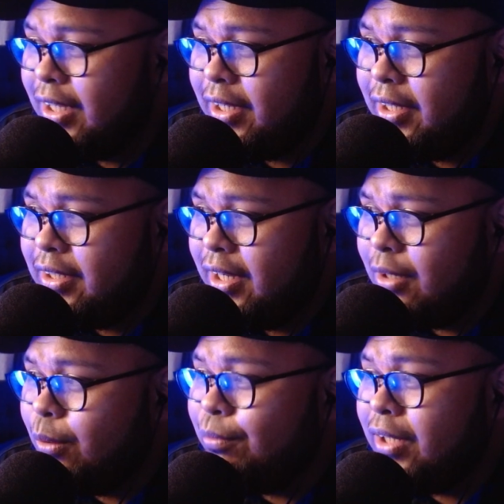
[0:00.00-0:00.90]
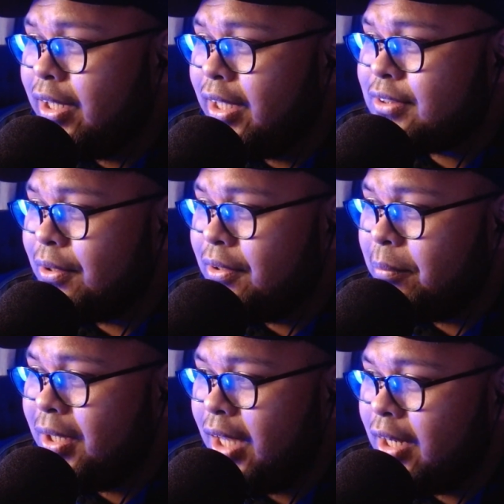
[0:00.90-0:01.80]
and yeah, hopefully it's going to
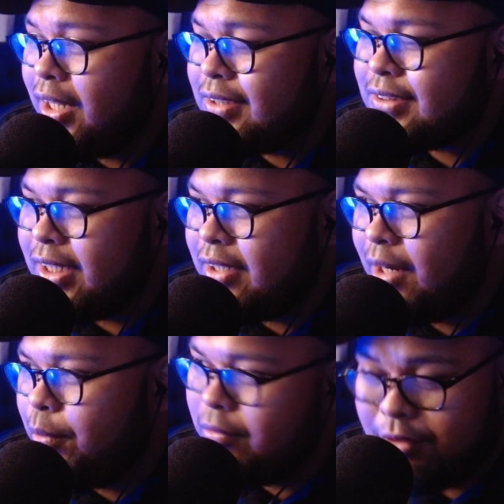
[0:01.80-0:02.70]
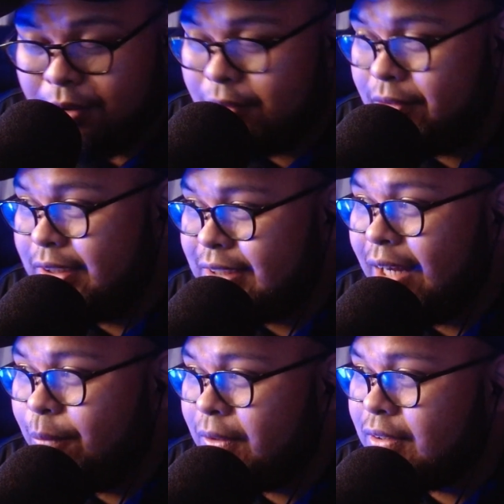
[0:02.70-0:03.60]
be an insane artwork, though this
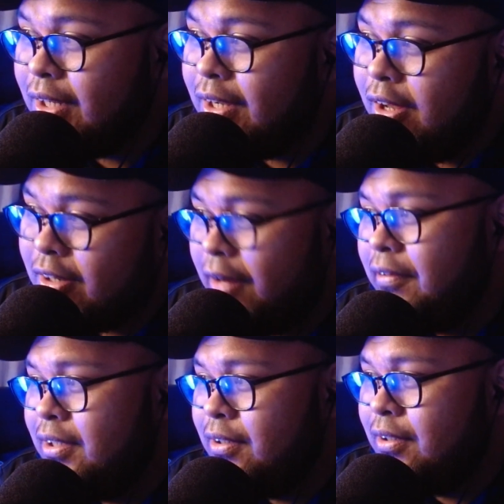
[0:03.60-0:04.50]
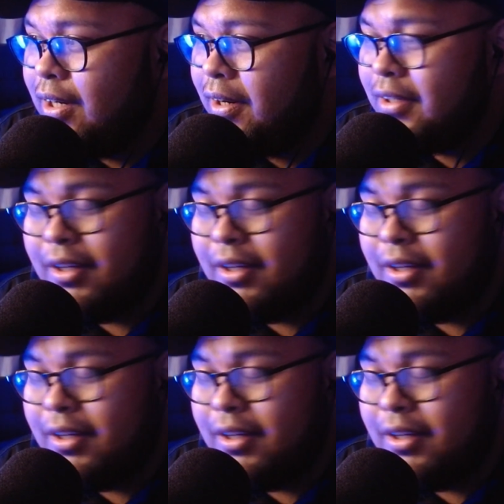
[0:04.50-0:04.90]
artwork currently on the card